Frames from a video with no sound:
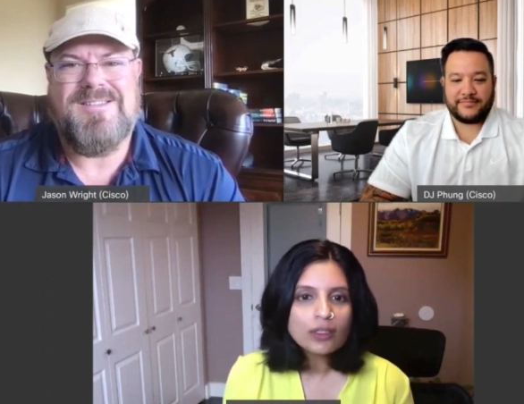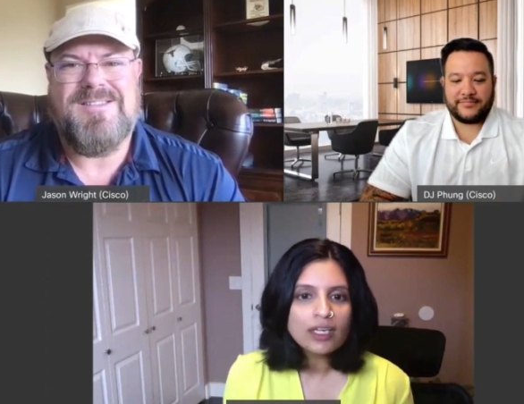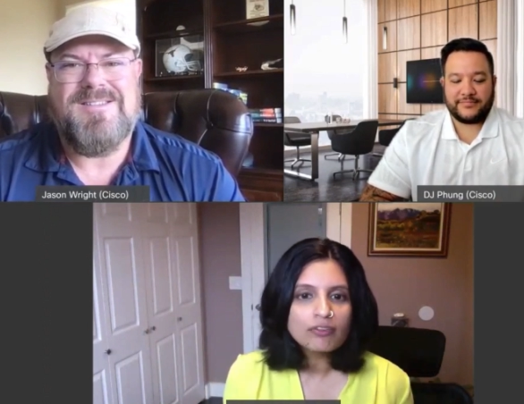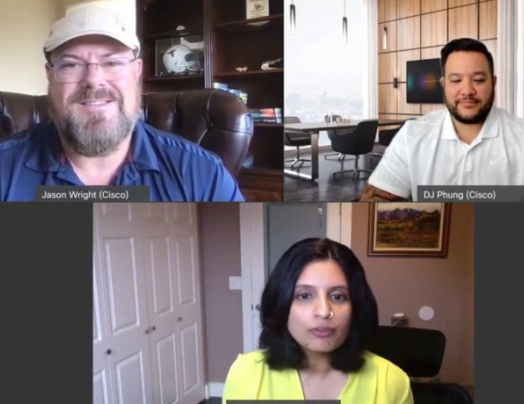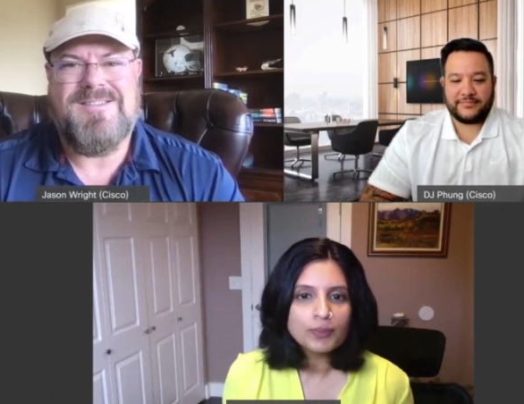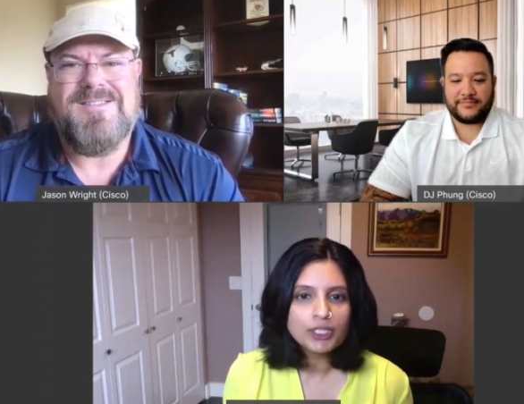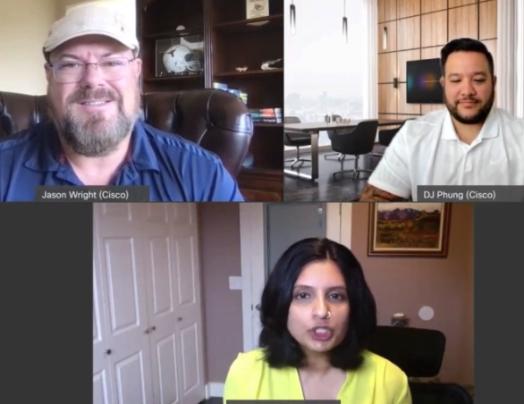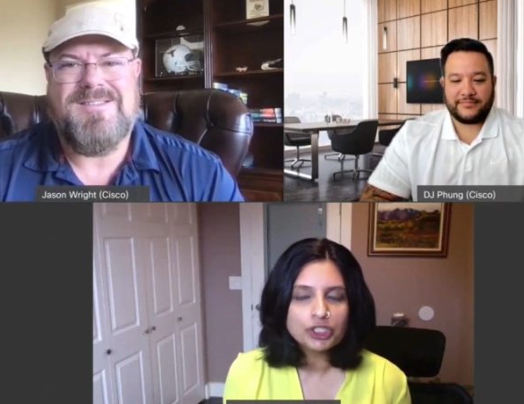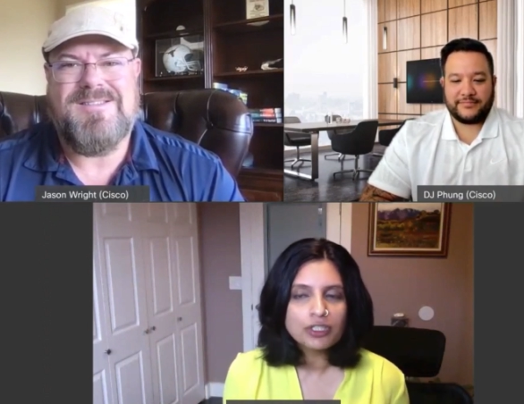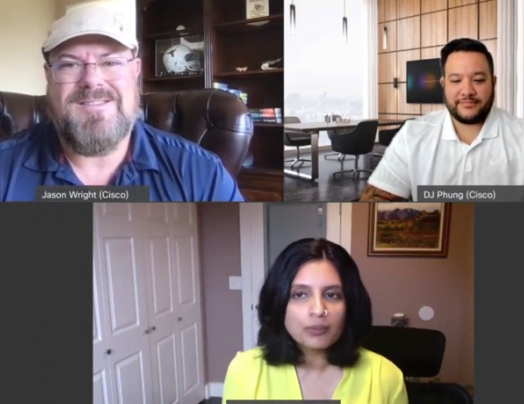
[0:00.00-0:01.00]
Speaker 1: all the
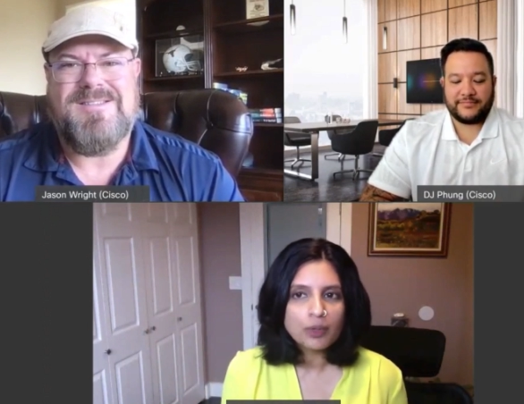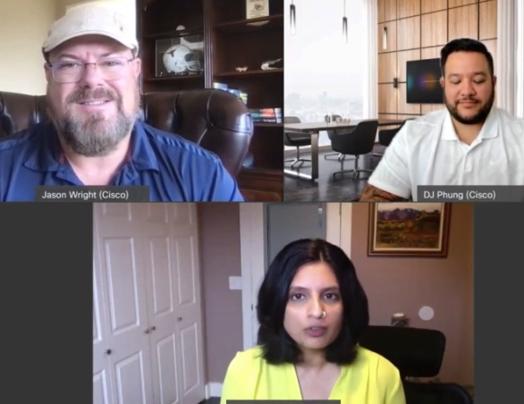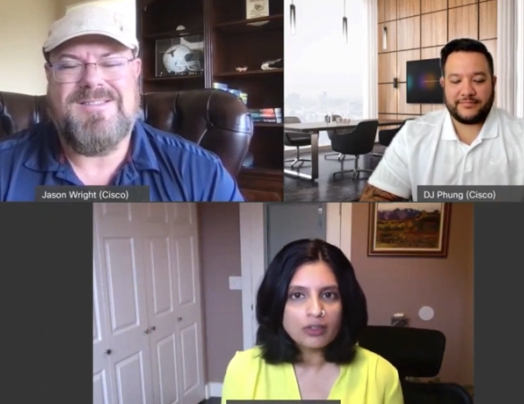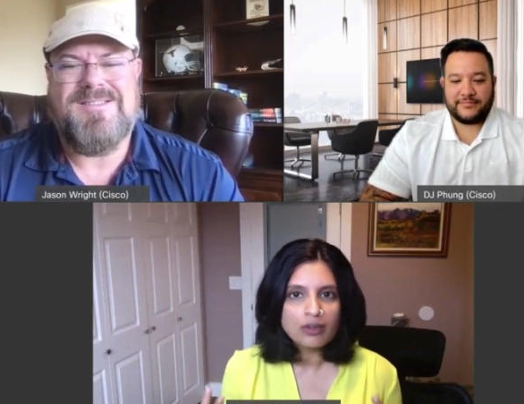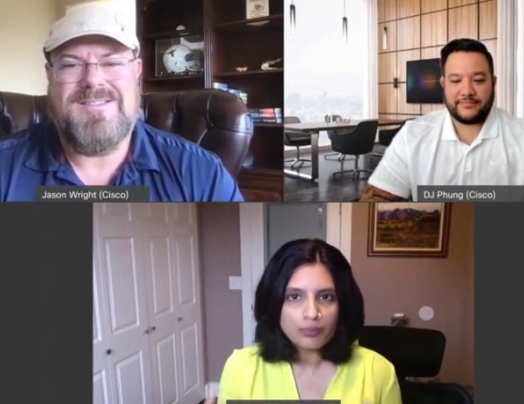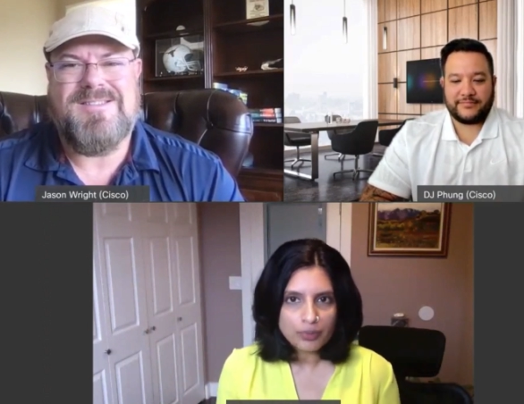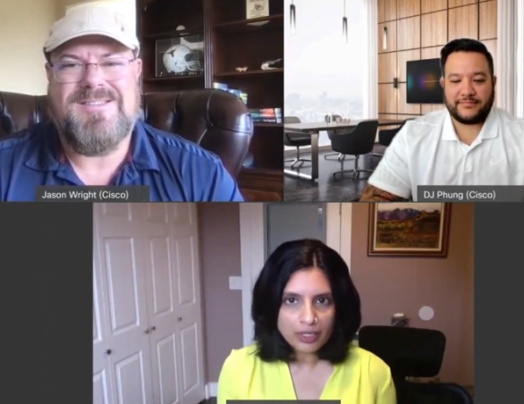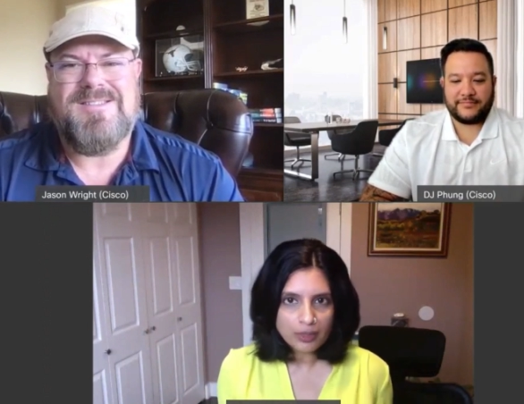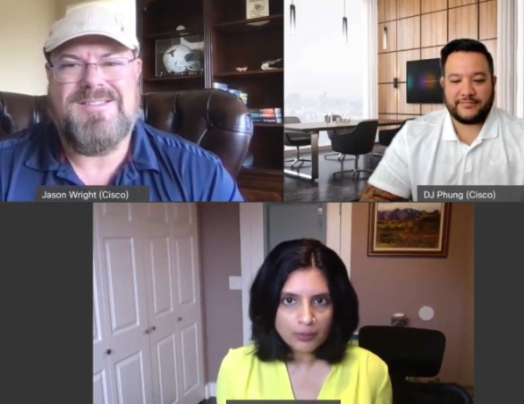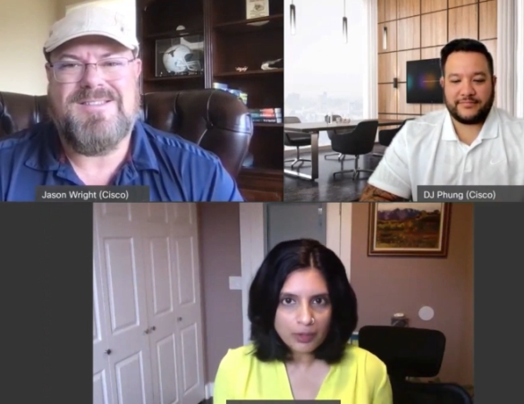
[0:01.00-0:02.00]
information about our
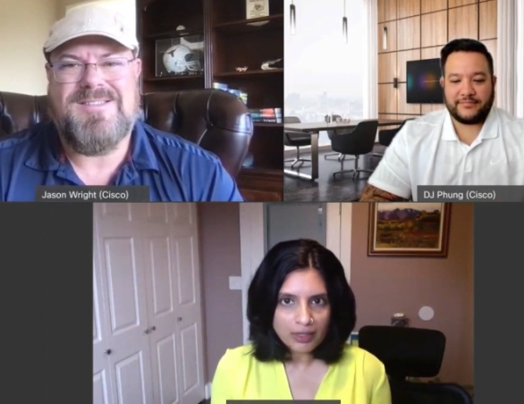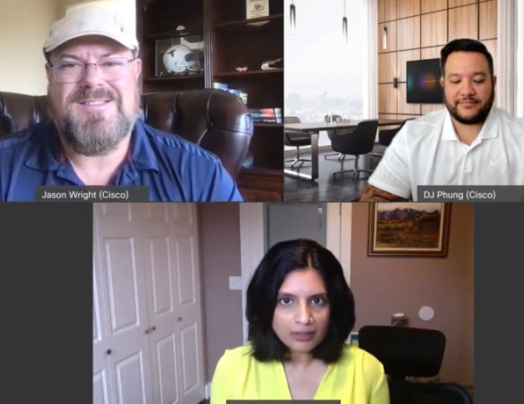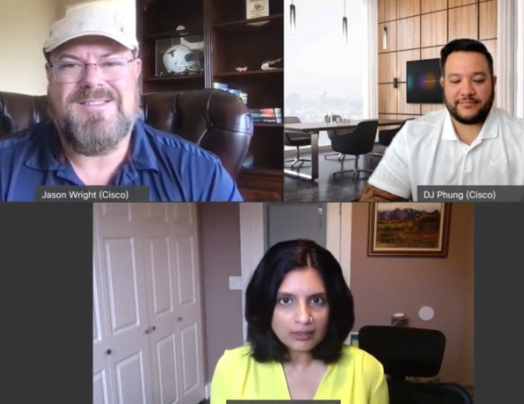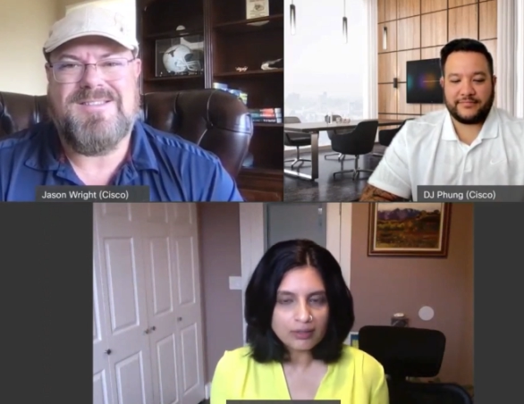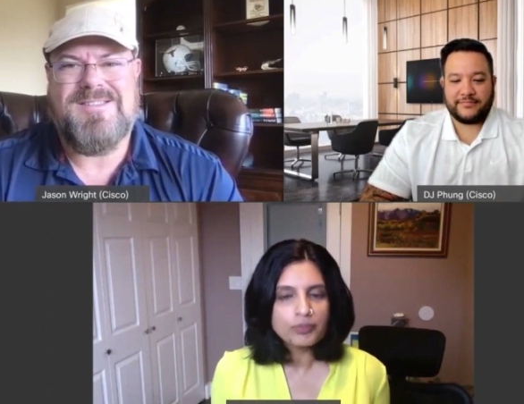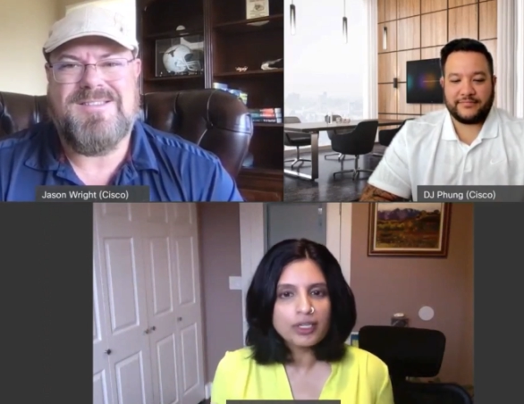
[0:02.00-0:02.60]
Umbrella product.